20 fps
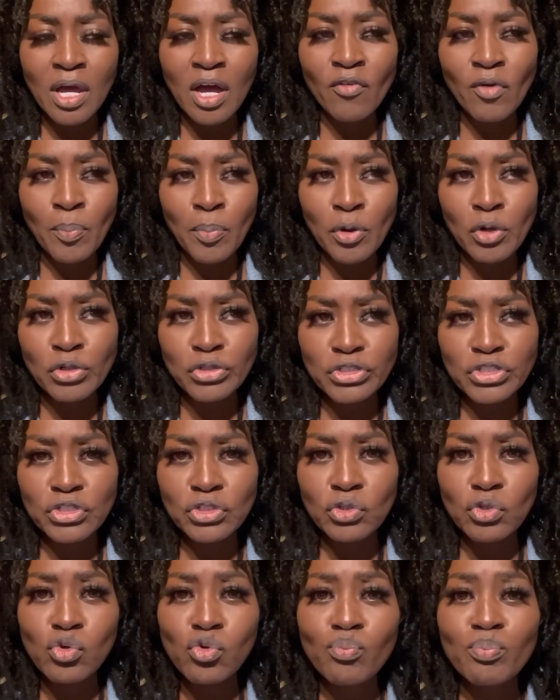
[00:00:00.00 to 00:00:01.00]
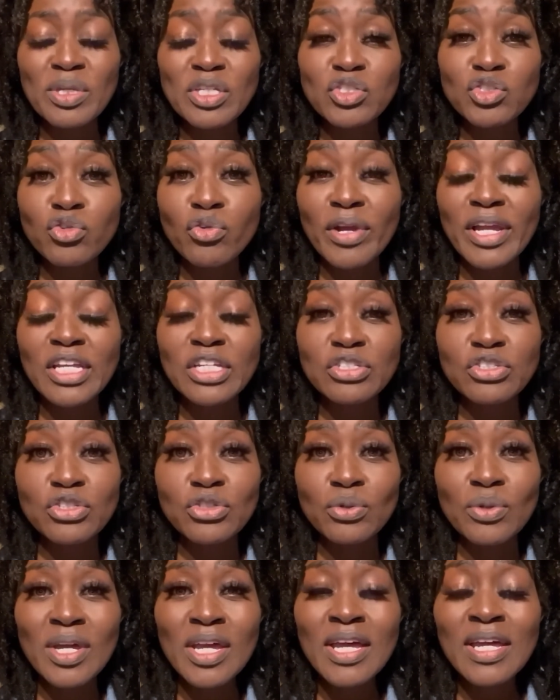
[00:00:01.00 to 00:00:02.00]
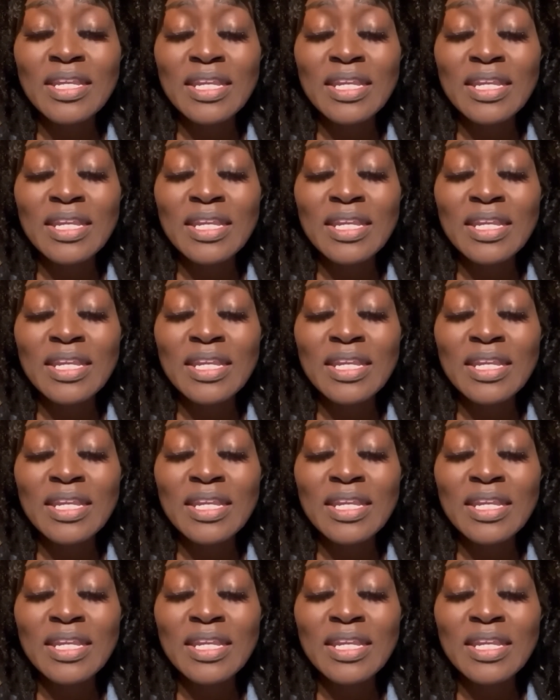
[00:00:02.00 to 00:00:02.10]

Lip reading: of a person who betrayed you?